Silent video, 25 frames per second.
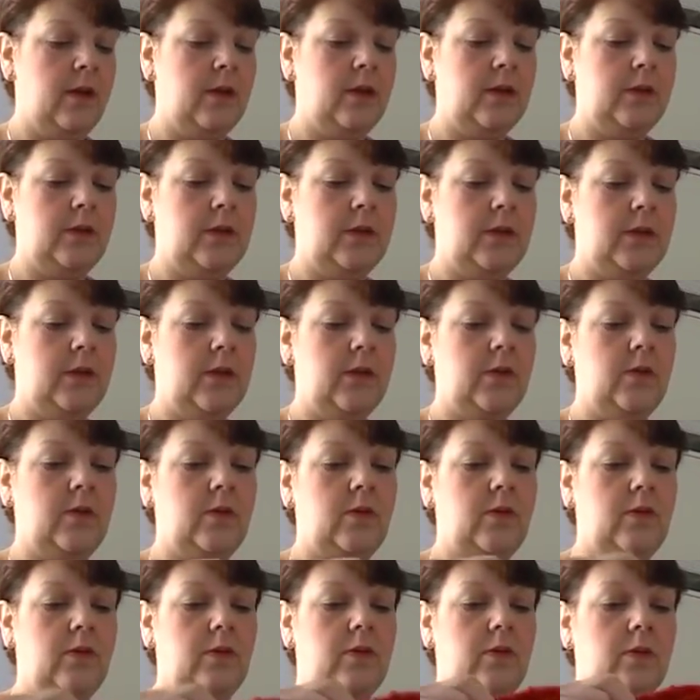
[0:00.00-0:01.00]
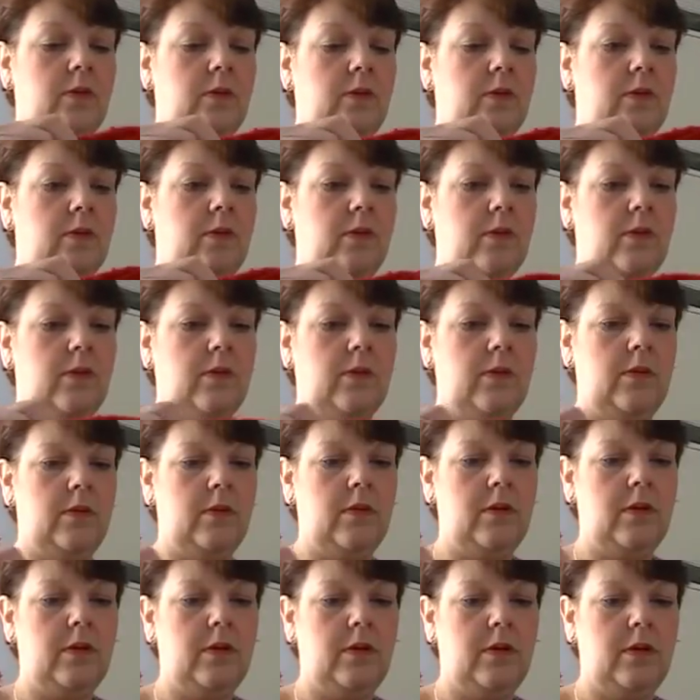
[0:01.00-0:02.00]
So
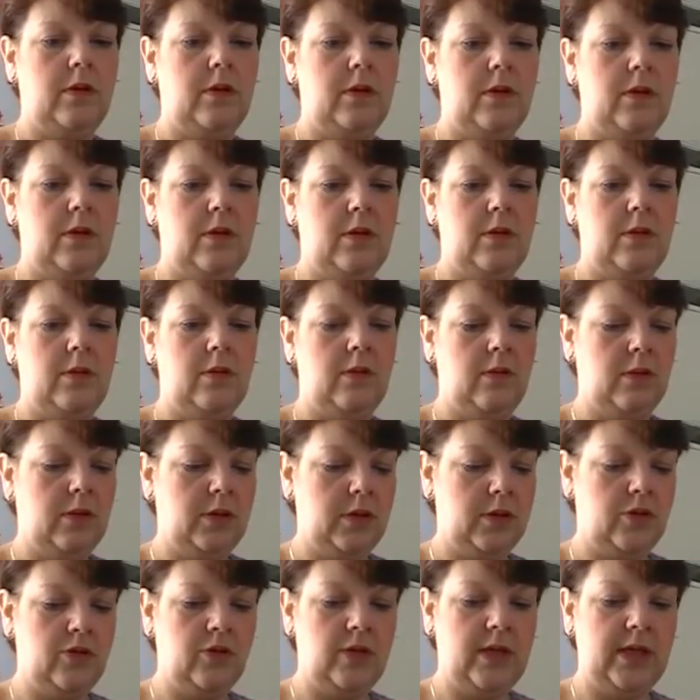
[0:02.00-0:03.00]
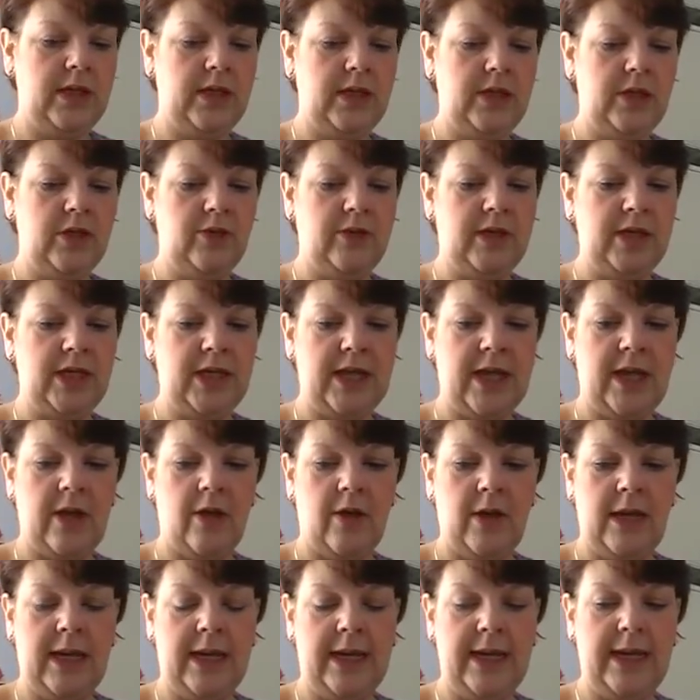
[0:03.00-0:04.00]
I'm going to try and stretch it
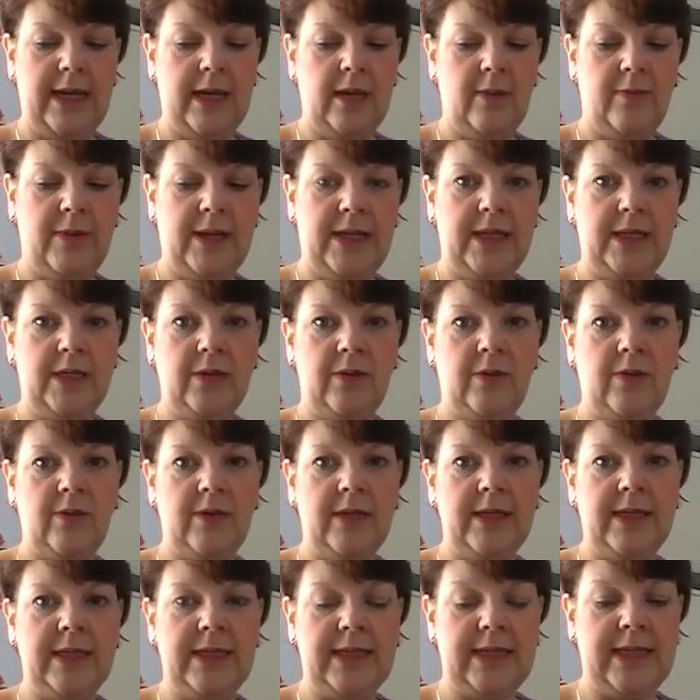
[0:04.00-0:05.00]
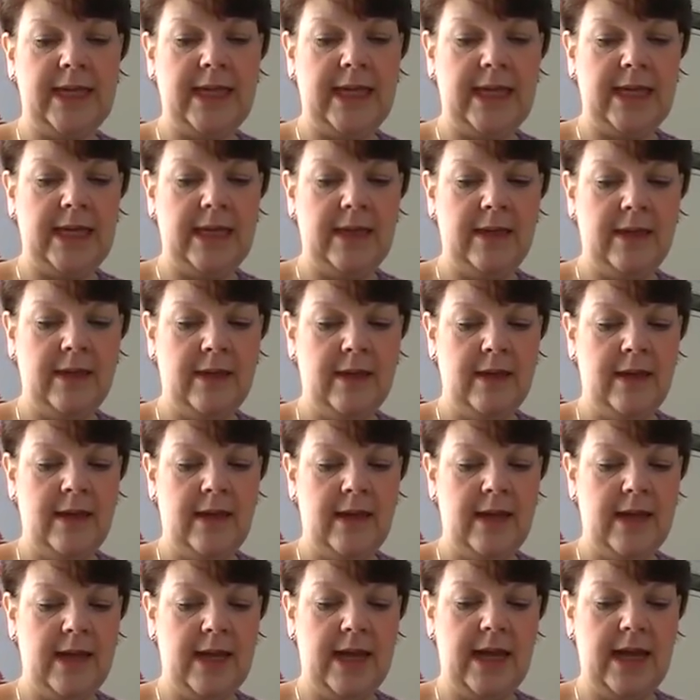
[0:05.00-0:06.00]
out a little bit so you can see
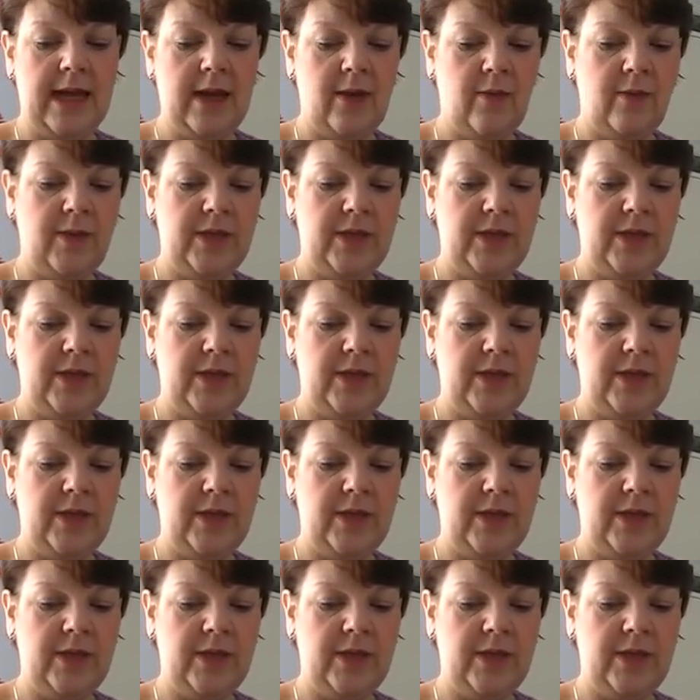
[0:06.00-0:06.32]
how we're